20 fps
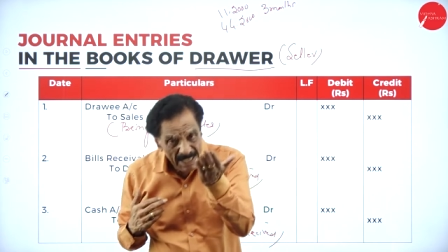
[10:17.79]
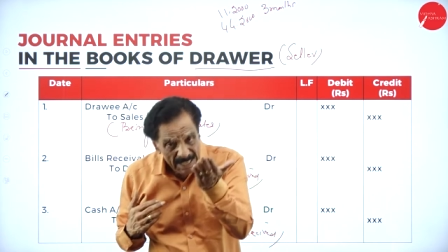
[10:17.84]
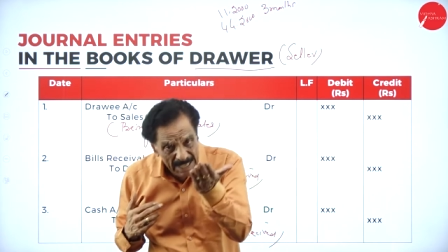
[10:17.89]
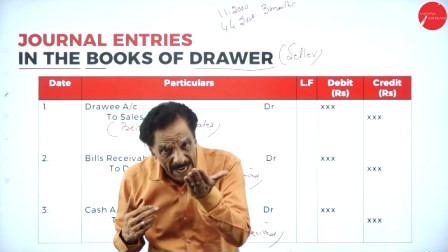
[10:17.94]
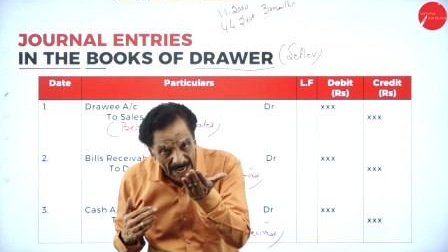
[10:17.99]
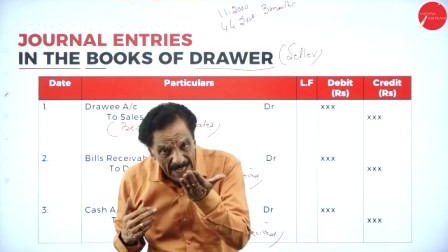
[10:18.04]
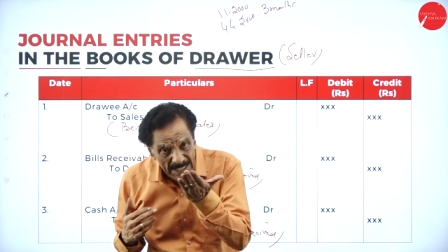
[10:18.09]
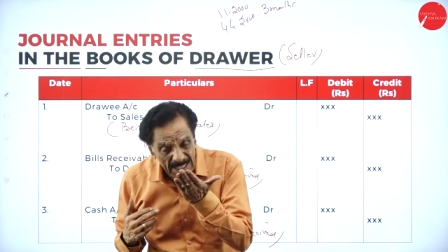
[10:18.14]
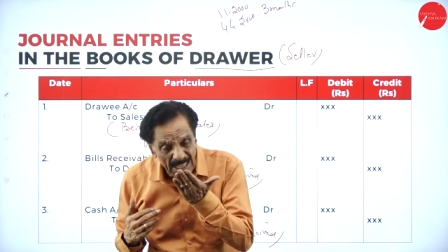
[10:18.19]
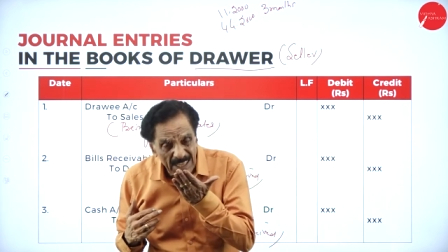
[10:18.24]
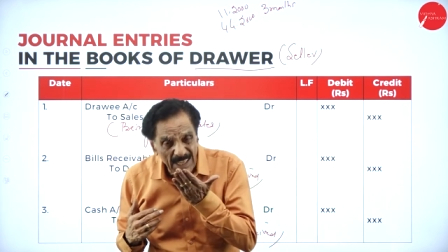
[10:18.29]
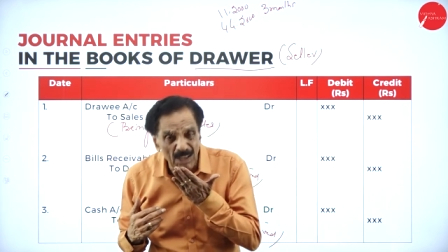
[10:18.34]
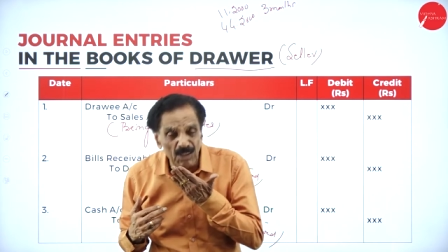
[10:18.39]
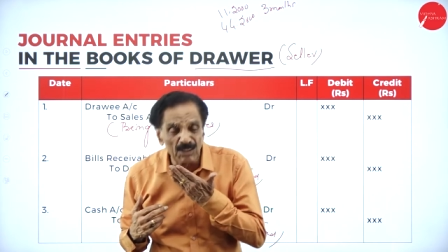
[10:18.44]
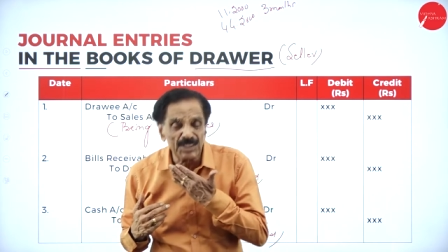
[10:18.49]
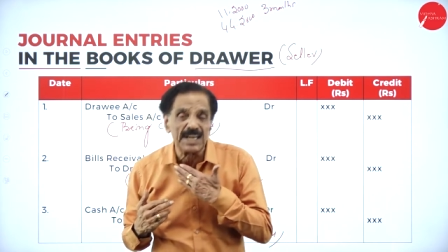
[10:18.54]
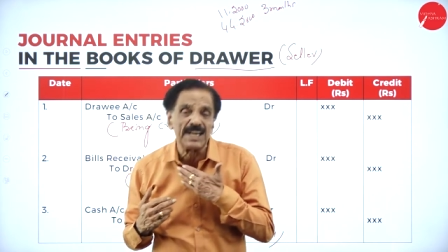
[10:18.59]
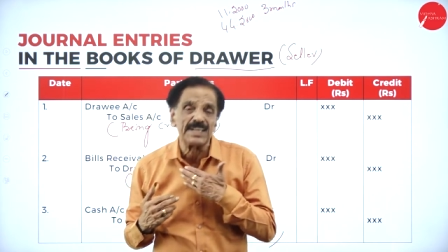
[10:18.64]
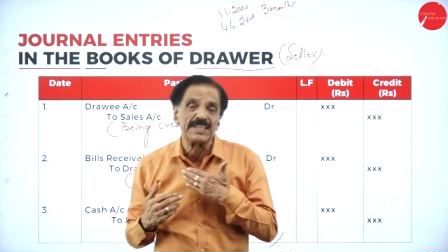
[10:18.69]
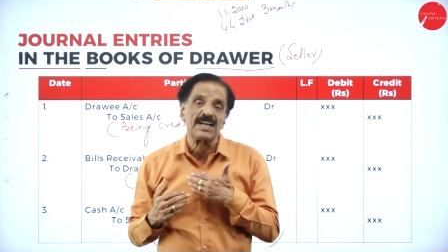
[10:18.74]
Cash
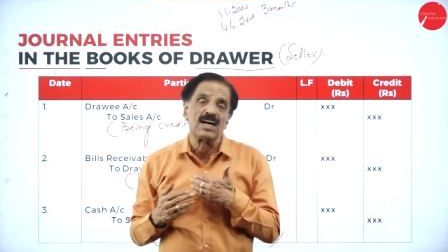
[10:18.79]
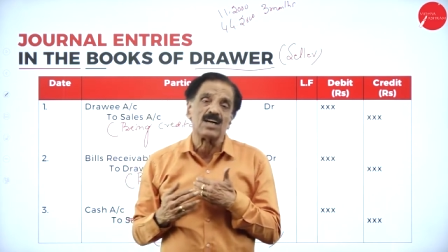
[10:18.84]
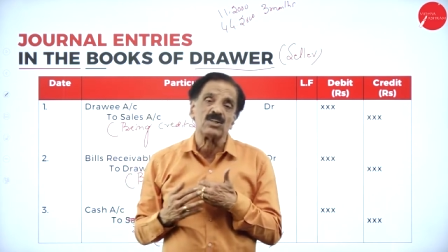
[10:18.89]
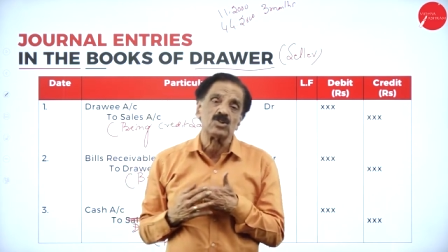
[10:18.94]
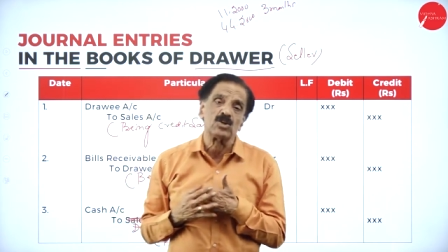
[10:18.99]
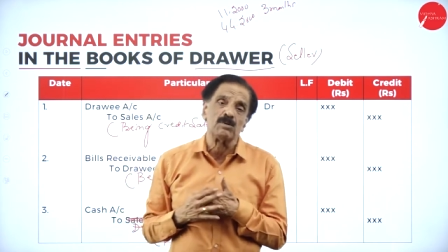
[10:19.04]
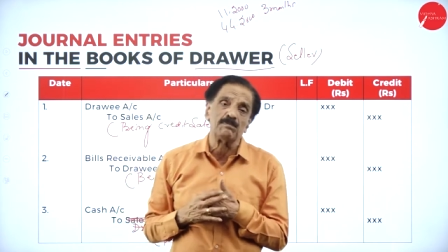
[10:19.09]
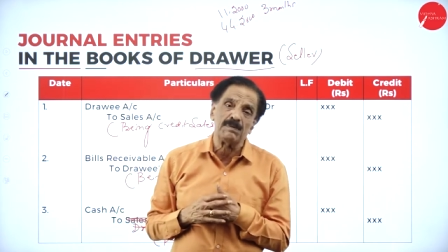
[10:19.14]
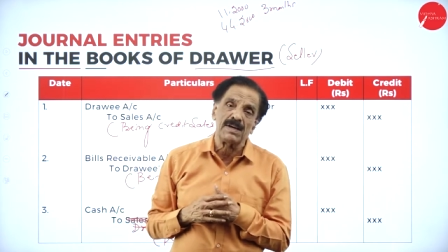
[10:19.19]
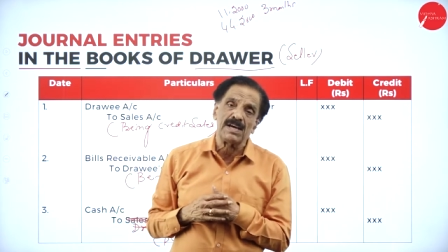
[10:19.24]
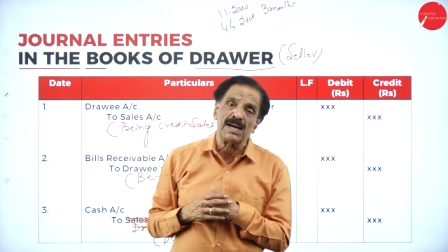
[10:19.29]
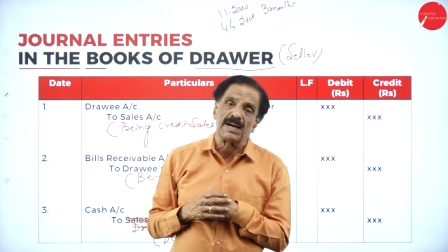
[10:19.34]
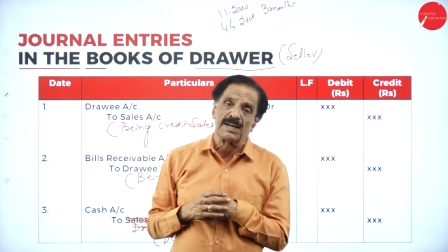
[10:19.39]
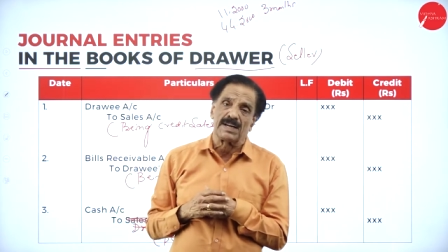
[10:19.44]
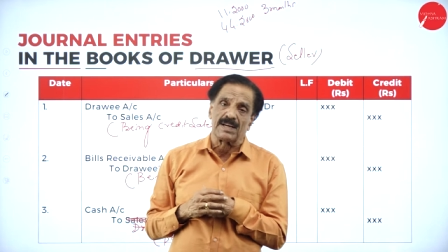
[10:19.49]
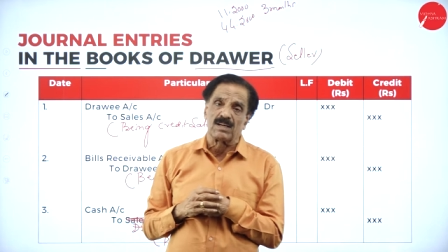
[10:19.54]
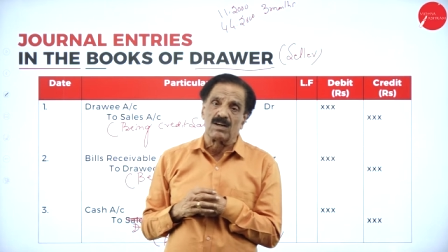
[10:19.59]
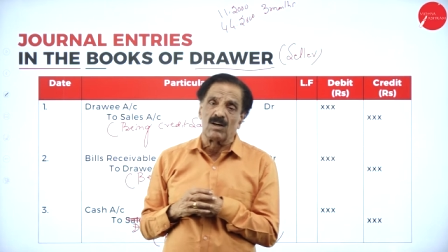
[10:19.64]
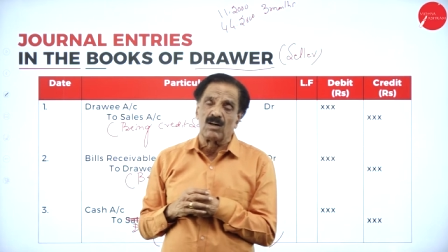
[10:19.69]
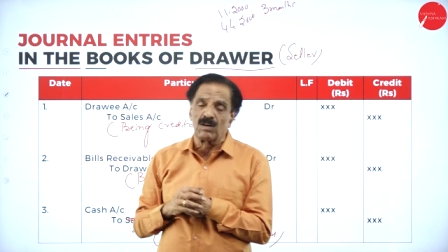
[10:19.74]
account data to BR
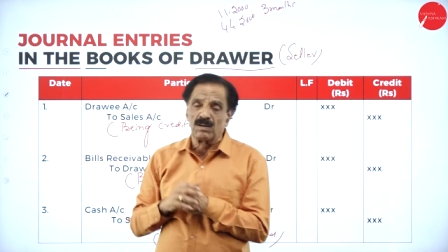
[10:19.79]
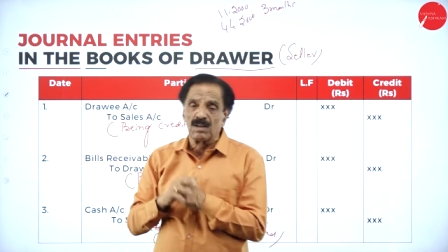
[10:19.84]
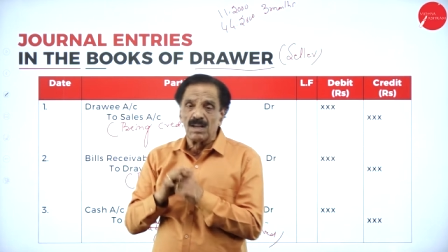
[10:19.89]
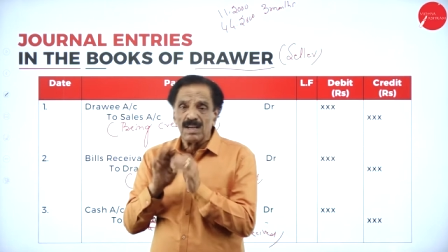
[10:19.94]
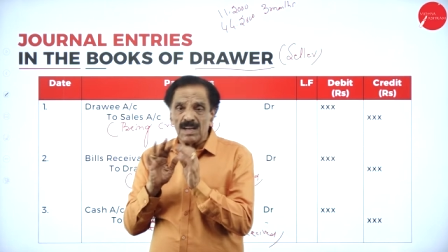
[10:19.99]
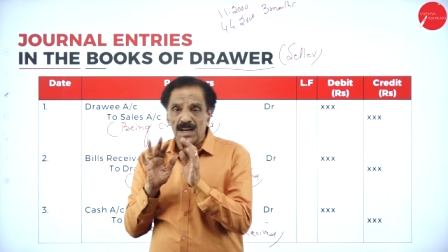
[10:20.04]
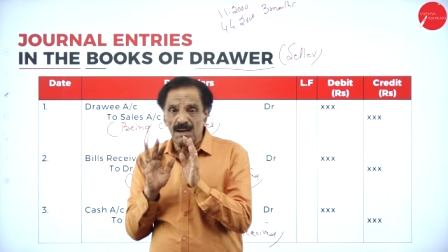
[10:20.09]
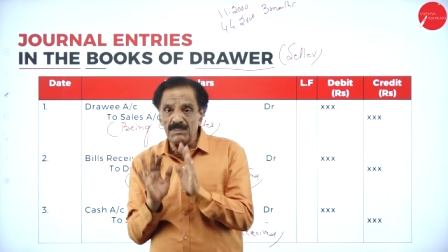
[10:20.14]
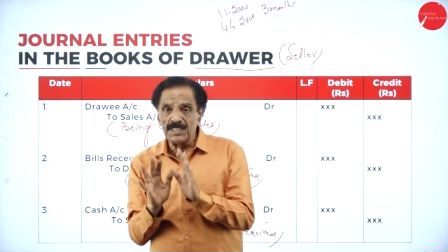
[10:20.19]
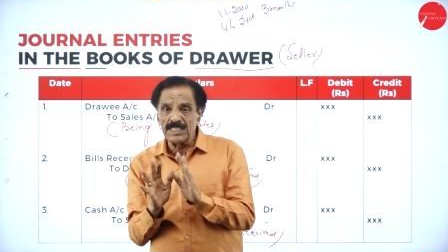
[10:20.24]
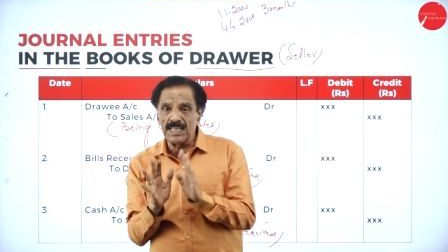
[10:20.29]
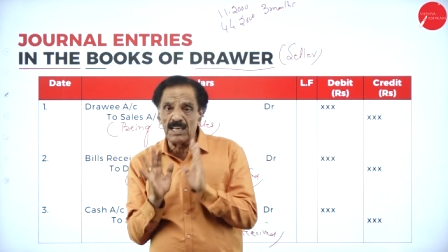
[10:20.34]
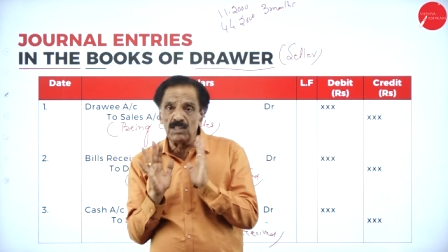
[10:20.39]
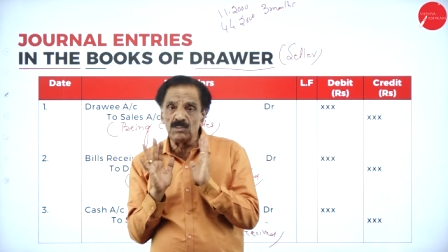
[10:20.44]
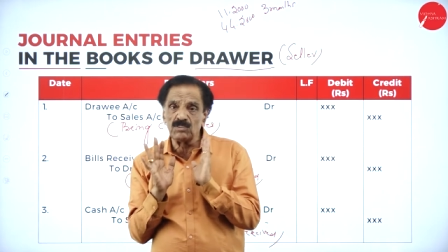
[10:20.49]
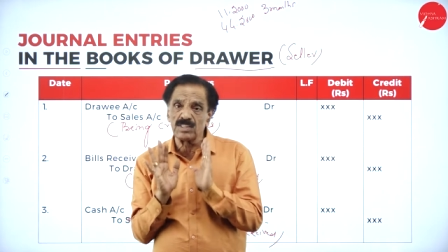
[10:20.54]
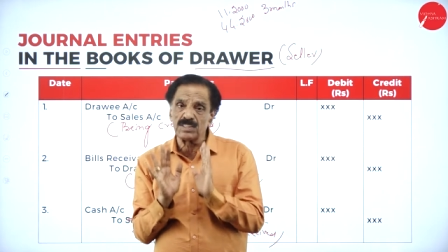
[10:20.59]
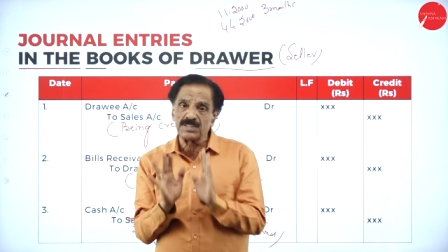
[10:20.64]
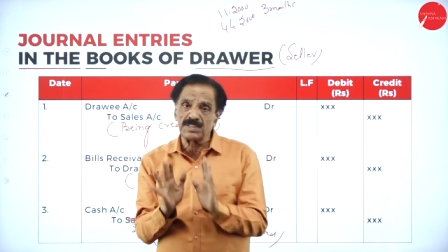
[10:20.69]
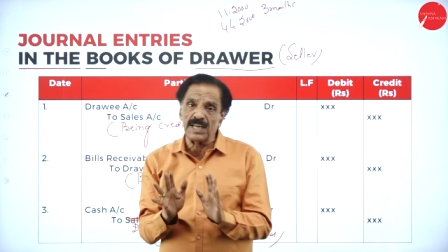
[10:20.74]
account. I will tell
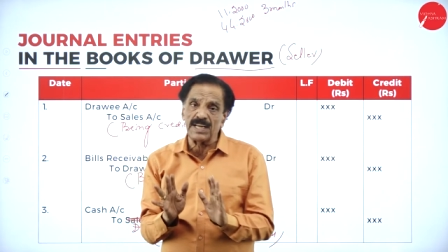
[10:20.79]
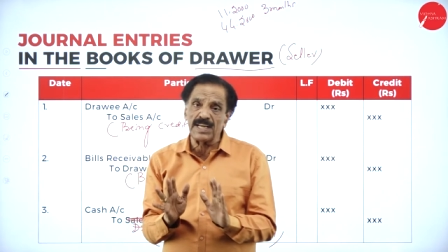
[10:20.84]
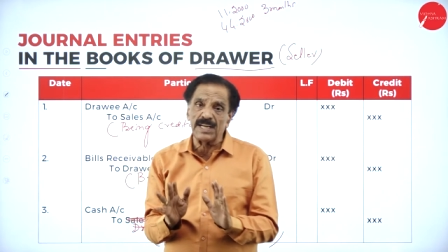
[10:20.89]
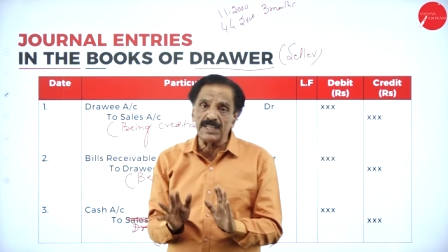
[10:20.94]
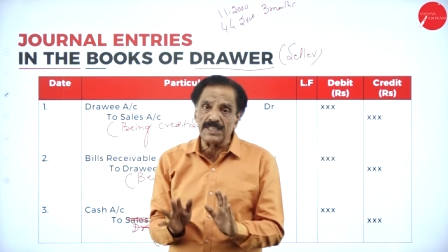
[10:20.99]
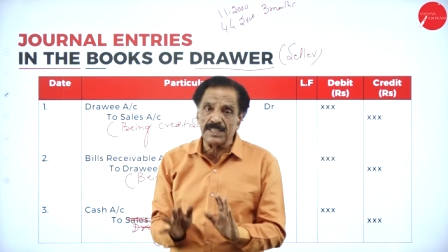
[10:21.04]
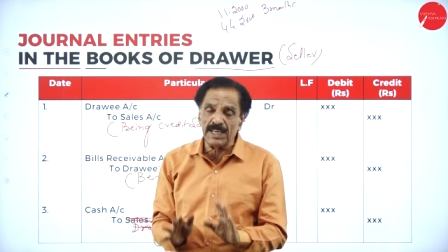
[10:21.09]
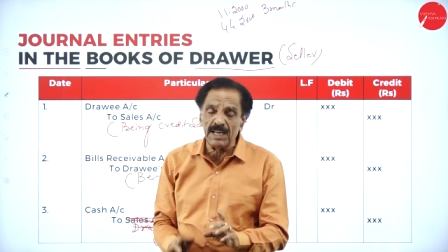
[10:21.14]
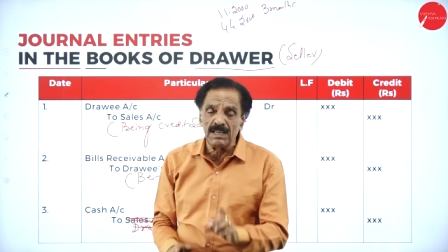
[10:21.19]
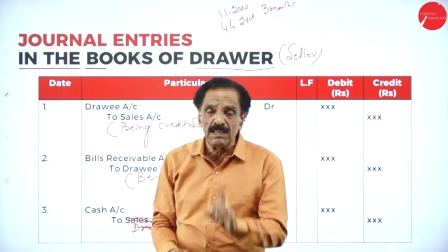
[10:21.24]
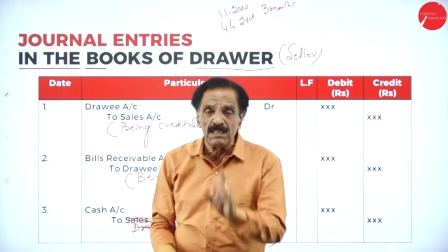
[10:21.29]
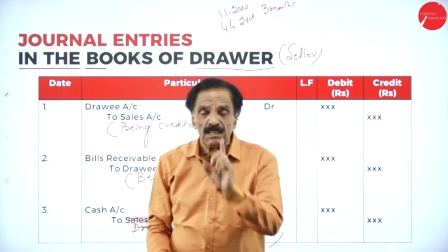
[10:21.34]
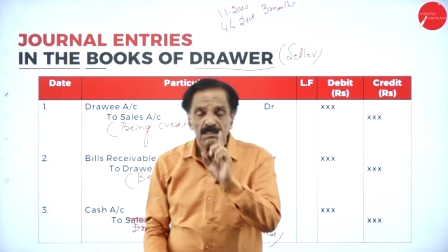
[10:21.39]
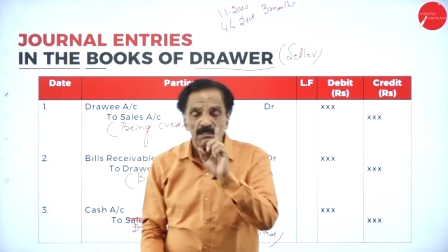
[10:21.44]
you the three entry.